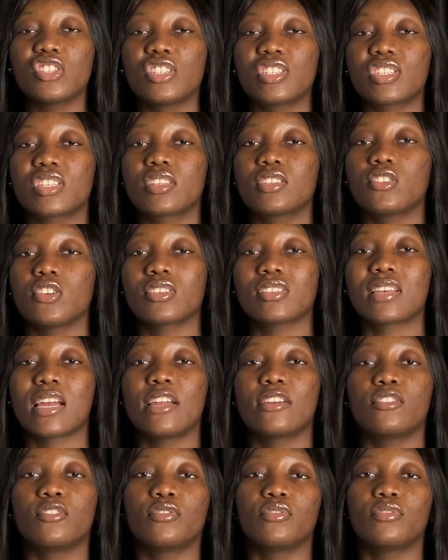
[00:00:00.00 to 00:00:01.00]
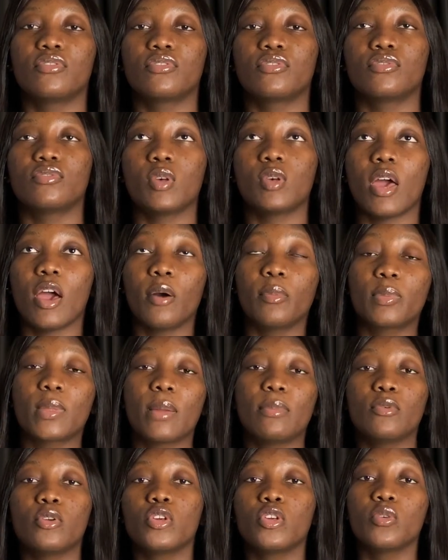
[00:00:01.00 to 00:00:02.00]
is just kind of to help
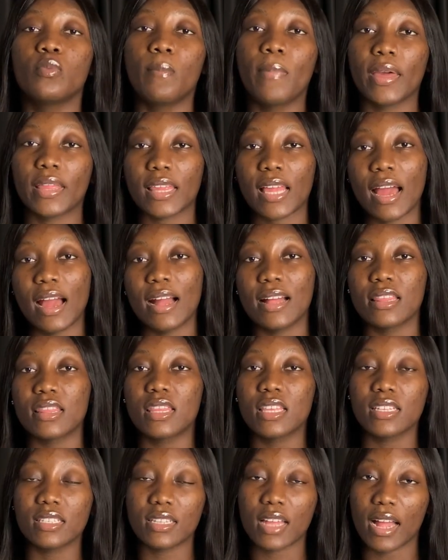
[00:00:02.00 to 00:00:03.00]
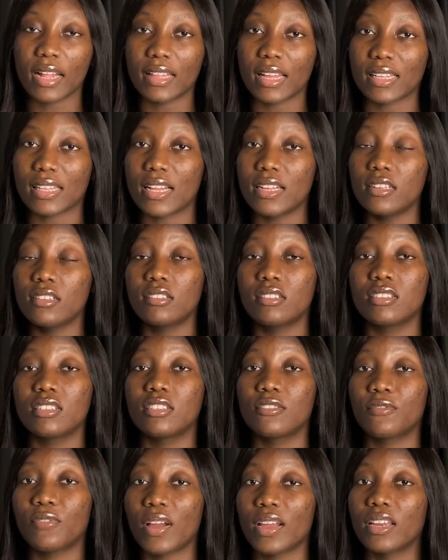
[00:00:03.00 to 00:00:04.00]
them know you better and things like that, and this
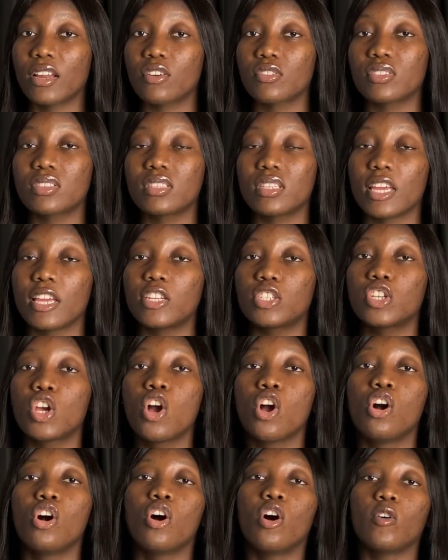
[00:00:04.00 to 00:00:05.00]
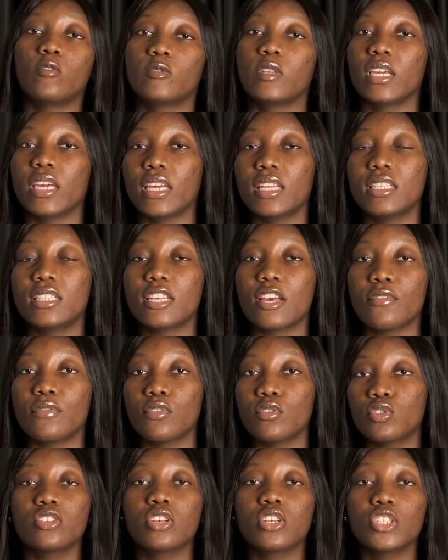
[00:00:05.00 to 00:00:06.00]
is the final stage of the
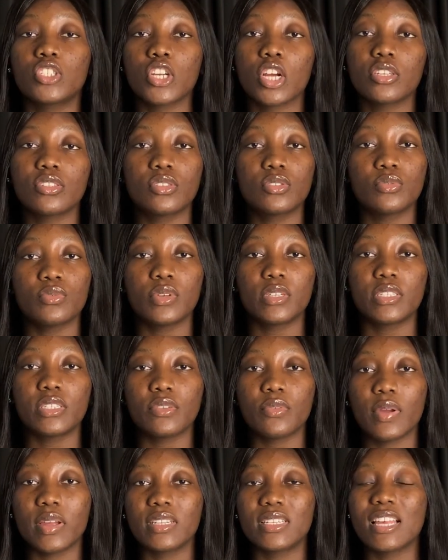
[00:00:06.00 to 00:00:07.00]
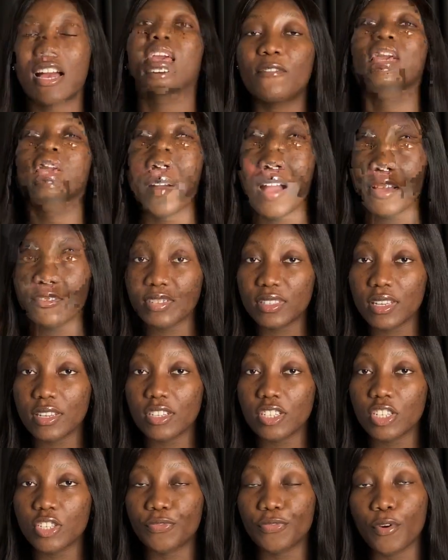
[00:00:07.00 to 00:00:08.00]
interview. So just to reiterate, there are 5
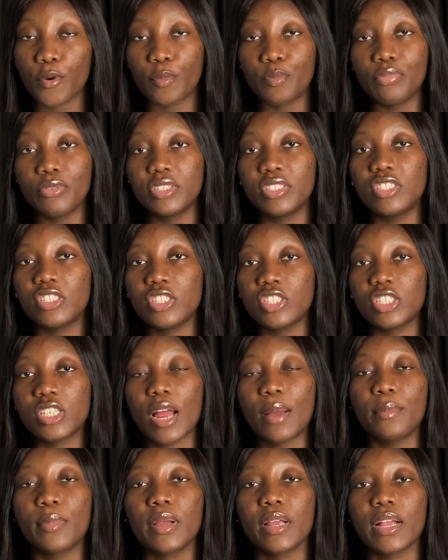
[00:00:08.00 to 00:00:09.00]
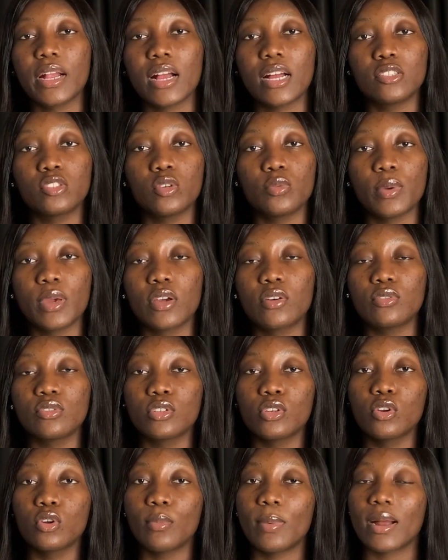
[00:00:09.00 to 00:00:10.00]
stages for British American
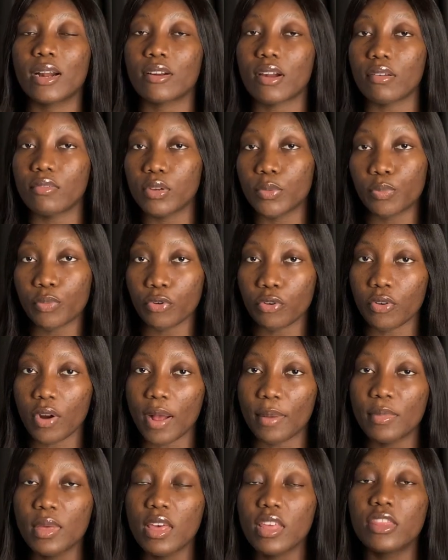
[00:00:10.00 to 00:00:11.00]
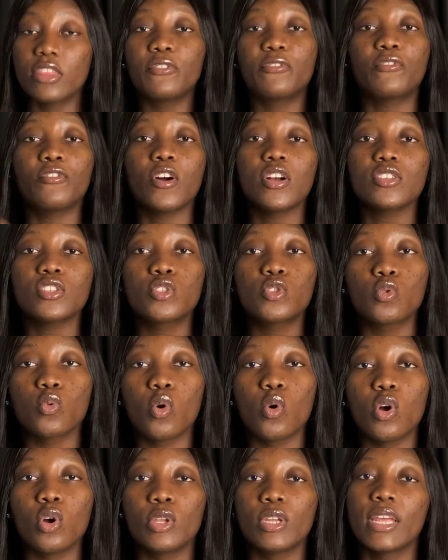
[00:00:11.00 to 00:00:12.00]
Tobacco's global graduate program. The first
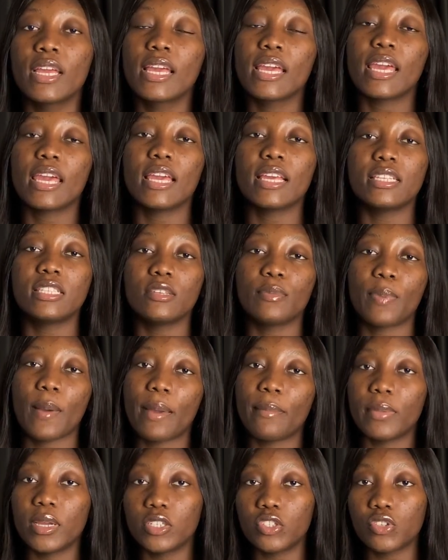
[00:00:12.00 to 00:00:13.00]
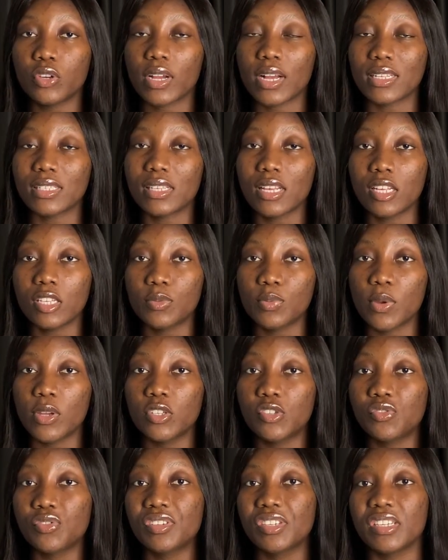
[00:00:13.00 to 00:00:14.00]
one is the biometric
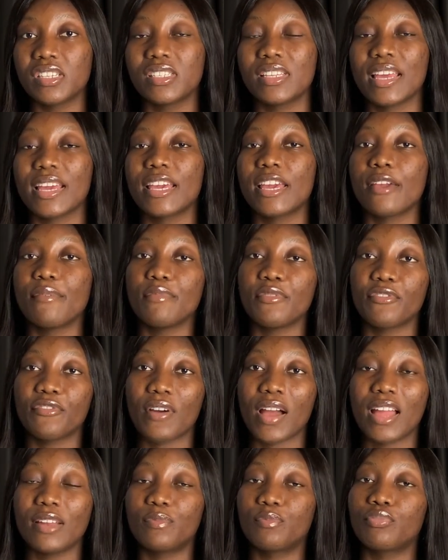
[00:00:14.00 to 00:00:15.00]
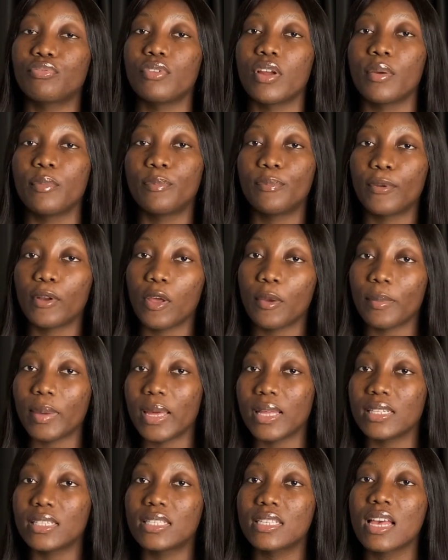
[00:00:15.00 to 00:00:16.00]
assessment, which is a gamified
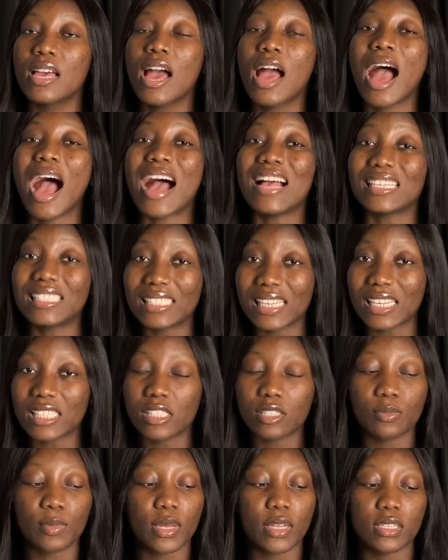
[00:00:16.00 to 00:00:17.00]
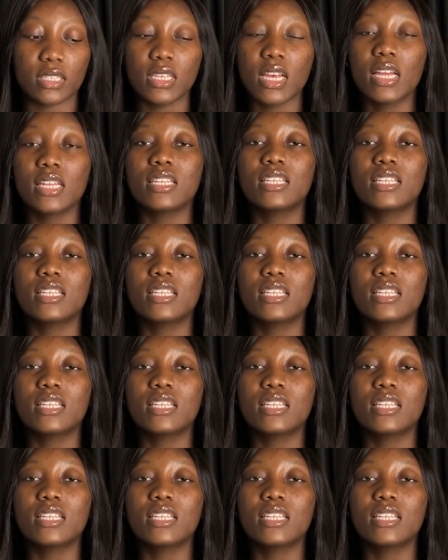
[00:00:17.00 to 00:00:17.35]
pre-employment assessment.